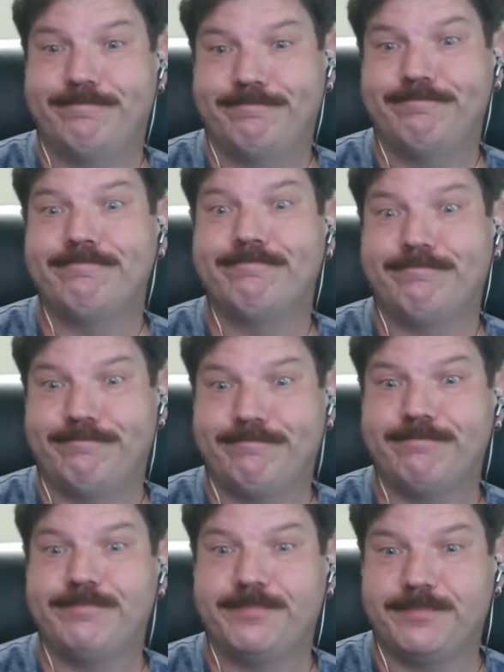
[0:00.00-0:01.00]

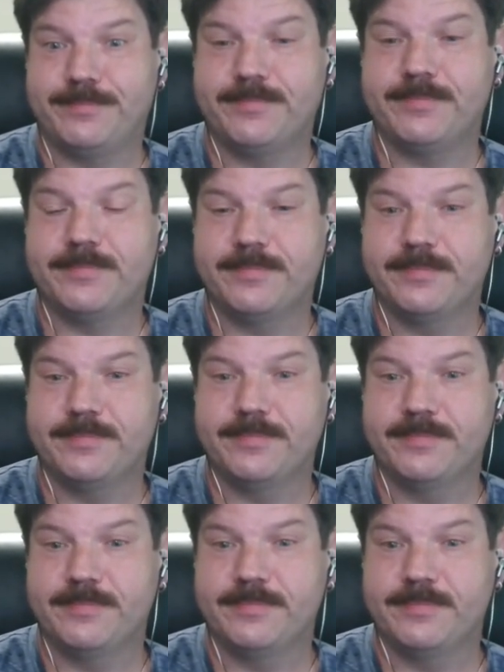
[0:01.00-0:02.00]

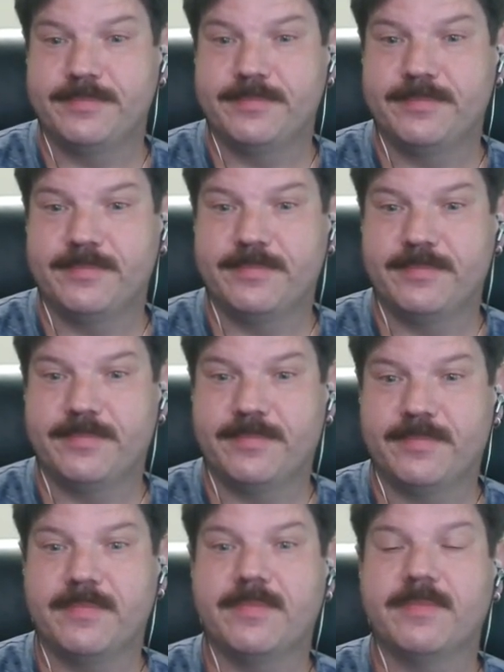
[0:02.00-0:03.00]

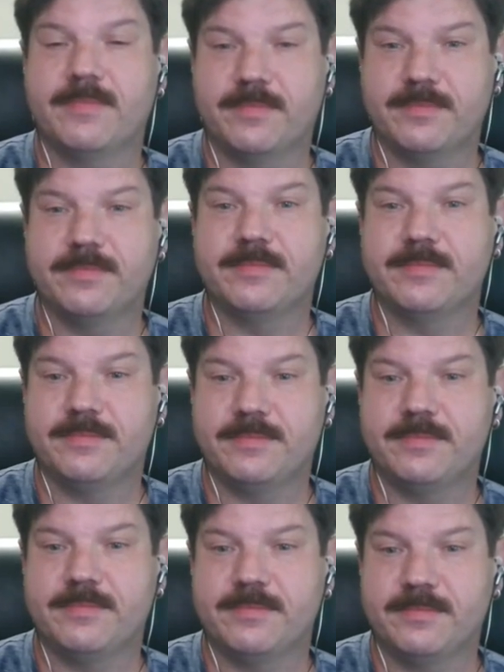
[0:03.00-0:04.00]

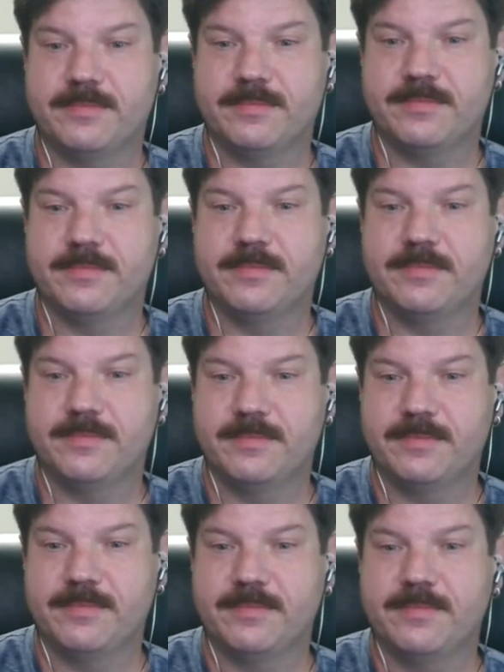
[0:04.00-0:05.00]

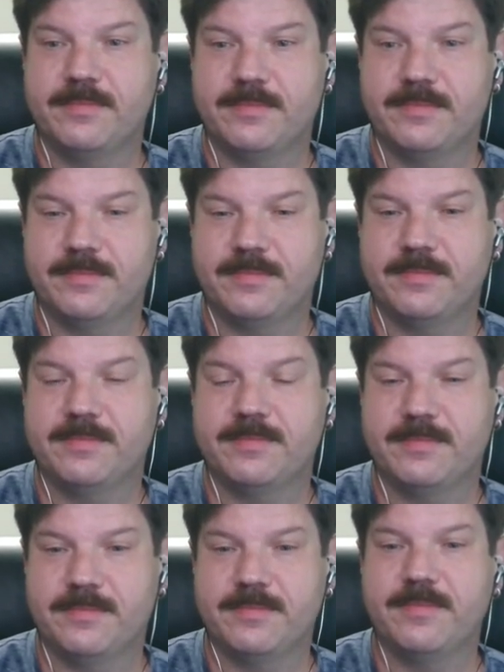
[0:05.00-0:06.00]

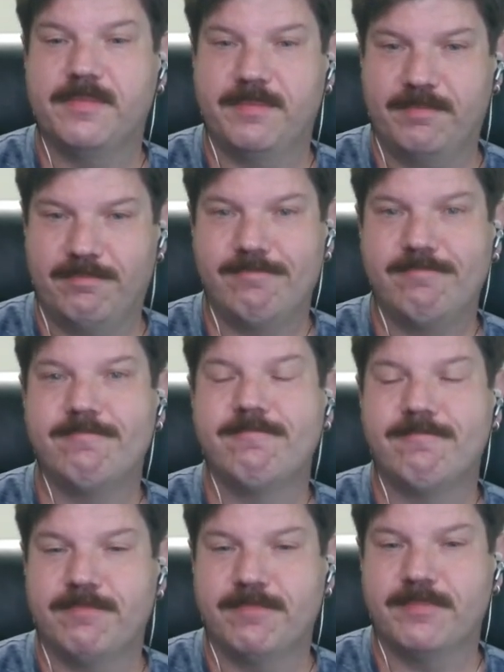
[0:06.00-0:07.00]

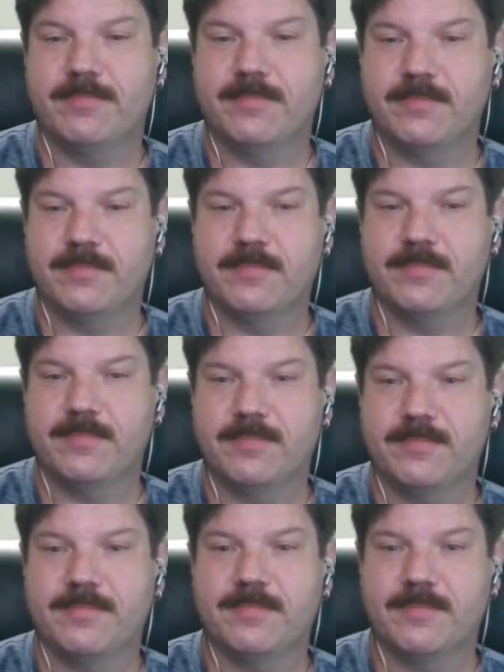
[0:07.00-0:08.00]
[no speech]